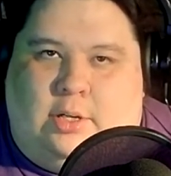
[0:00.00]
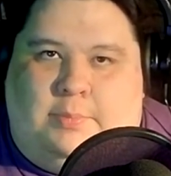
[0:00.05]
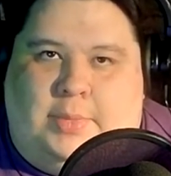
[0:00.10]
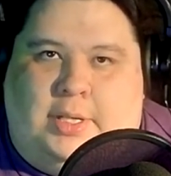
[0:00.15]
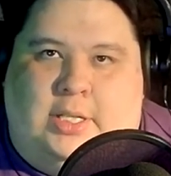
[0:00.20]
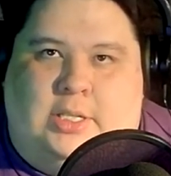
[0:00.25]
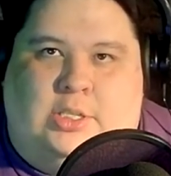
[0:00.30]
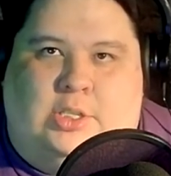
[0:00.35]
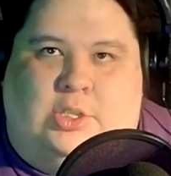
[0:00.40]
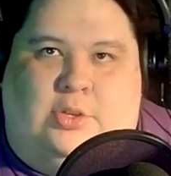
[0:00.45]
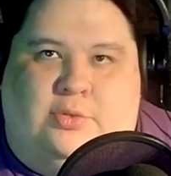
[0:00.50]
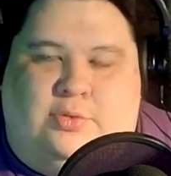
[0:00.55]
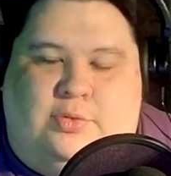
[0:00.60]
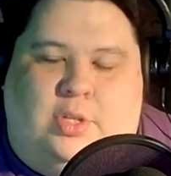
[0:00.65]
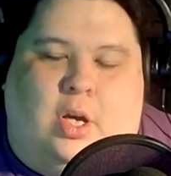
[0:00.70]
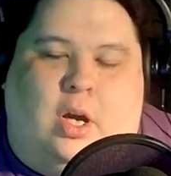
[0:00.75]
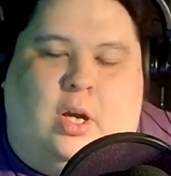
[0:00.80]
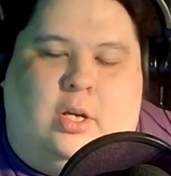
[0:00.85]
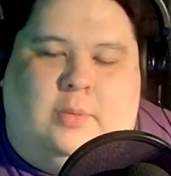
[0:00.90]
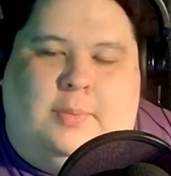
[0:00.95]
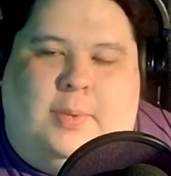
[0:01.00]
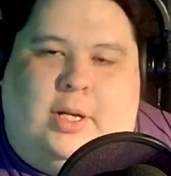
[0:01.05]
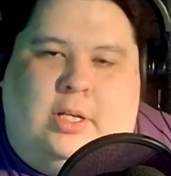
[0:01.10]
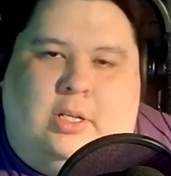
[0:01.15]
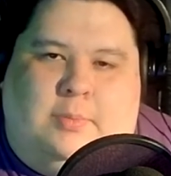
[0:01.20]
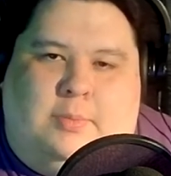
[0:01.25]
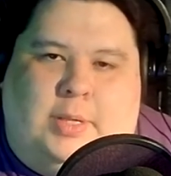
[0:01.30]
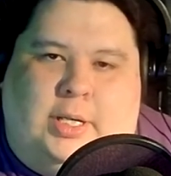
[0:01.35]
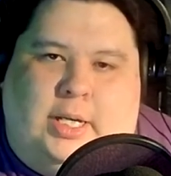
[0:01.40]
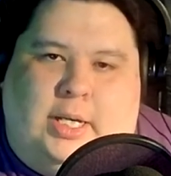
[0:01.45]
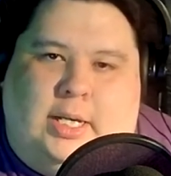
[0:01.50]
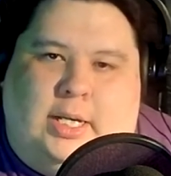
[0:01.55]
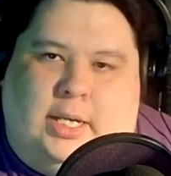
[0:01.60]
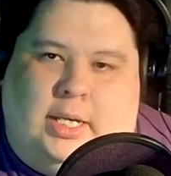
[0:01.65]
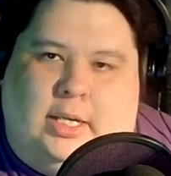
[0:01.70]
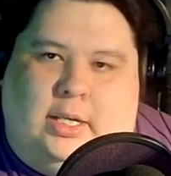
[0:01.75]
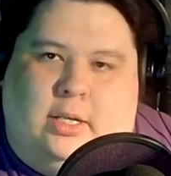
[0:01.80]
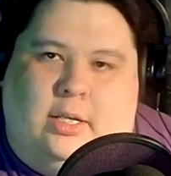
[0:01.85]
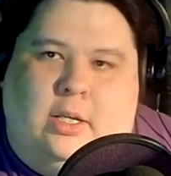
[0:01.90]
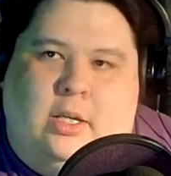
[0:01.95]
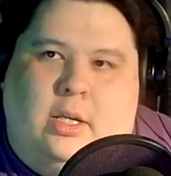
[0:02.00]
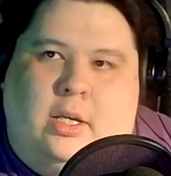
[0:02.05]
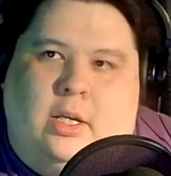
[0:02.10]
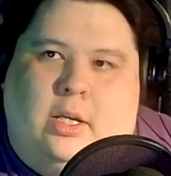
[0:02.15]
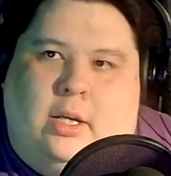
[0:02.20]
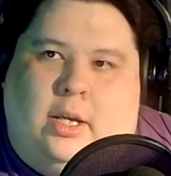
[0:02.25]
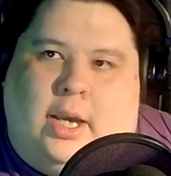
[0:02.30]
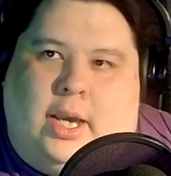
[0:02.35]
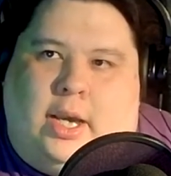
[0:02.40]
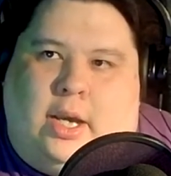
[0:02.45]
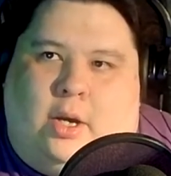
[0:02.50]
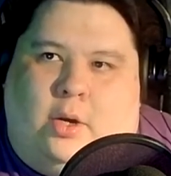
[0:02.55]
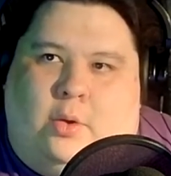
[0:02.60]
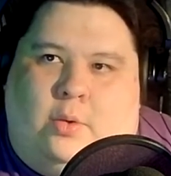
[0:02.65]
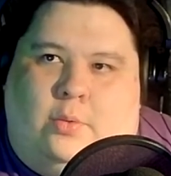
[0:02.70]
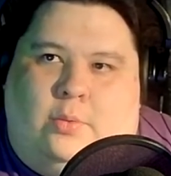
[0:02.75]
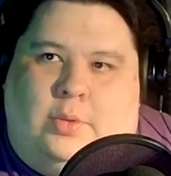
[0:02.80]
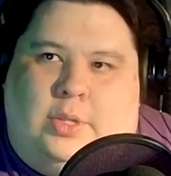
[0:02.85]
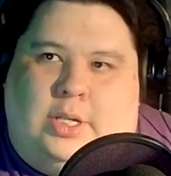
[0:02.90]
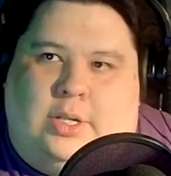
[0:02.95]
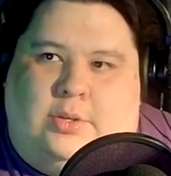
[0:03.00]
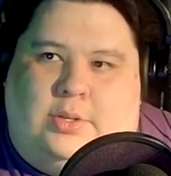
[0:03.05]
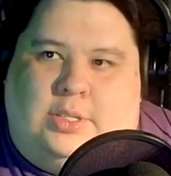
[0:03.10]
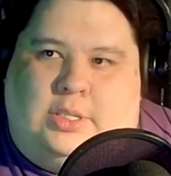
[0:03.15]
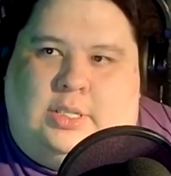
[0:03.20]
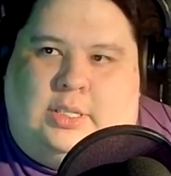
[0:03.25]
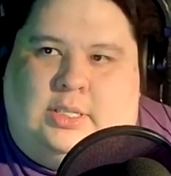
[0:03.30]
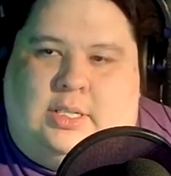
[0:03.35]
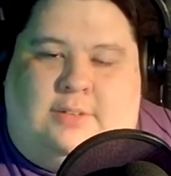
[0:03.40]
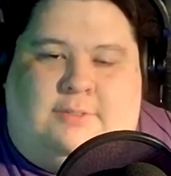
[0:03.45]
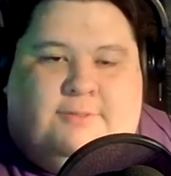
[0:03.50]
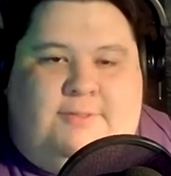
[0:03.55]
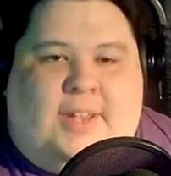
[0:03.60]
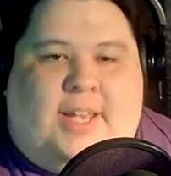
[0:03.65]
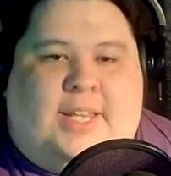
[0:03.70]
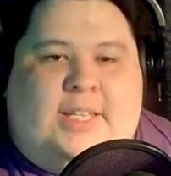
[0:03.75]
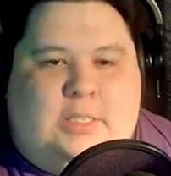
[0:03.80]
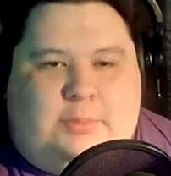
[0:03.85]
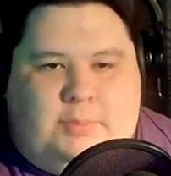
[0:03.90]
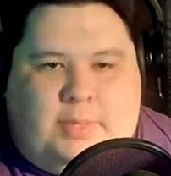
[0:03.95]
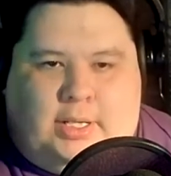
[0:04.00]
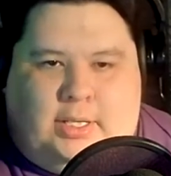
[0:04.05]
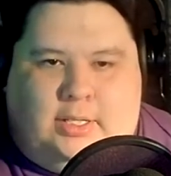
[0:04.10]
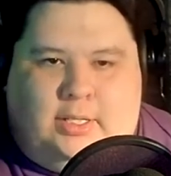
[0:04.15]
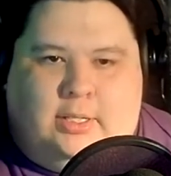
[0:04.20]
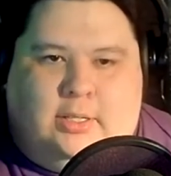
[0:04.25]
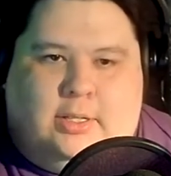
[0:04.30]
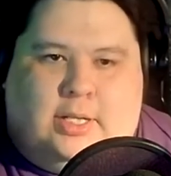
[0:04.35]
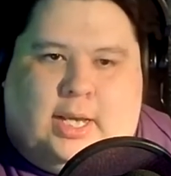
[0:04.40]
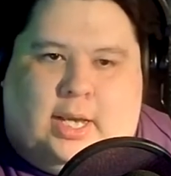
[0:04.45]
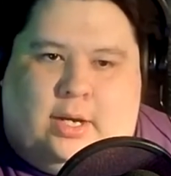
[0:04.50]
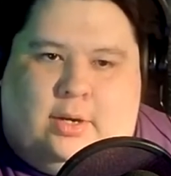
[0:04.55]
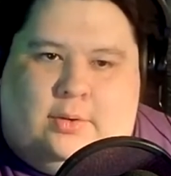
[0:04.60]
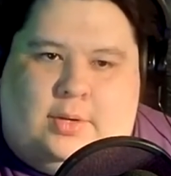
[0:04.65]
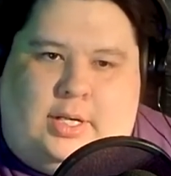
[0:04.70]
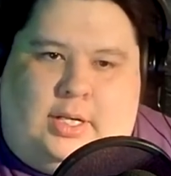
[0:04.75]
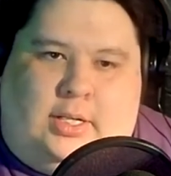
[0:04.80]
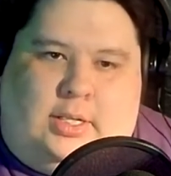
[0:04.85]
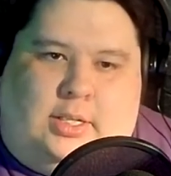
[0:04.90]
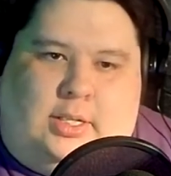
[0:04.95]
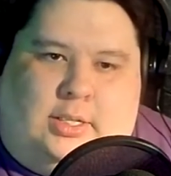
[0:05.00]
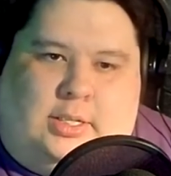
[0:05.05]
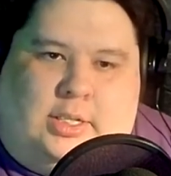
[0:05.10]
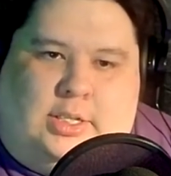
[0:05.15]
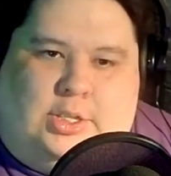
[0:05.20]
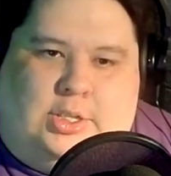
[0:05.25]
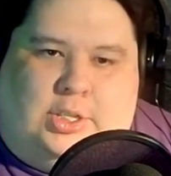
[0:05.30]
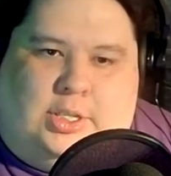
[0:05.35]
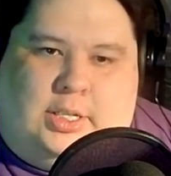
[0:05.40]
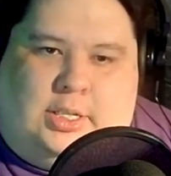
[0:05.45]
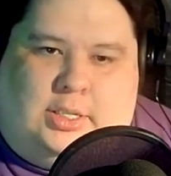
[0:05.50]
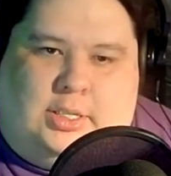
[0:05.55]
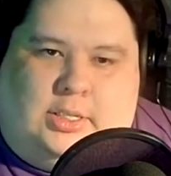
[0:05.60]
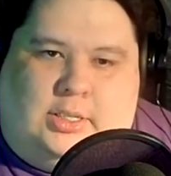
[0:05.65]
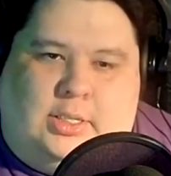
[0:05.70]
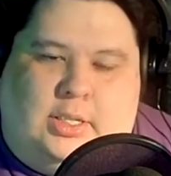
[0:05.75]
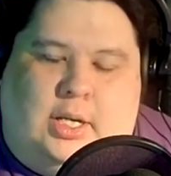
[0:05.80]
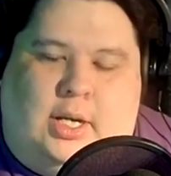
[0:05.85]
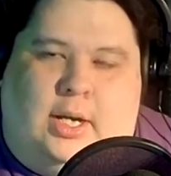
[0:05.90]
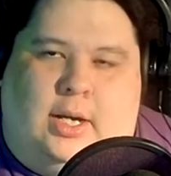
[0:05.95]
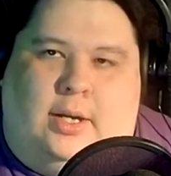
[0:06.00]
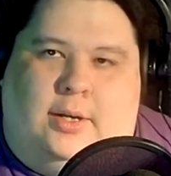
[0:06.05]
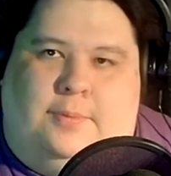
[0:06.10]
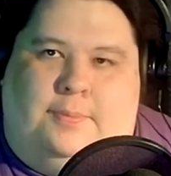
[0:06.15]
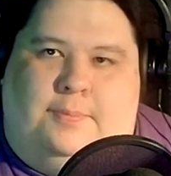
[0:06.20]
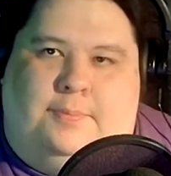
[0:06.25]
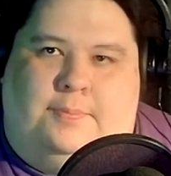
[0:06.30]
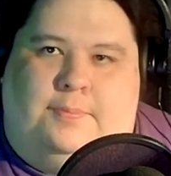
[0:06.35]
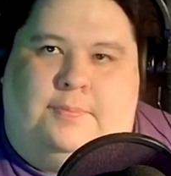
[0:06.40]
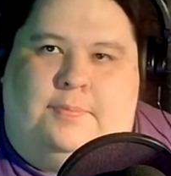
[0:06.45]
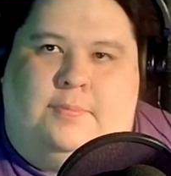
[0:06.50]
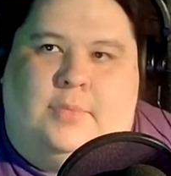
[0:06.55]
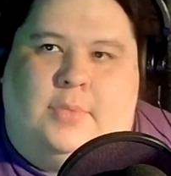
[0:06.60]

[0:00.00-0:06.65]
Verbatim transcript: Because you've talked about at the beginning how there's this investment now in Indigenous um,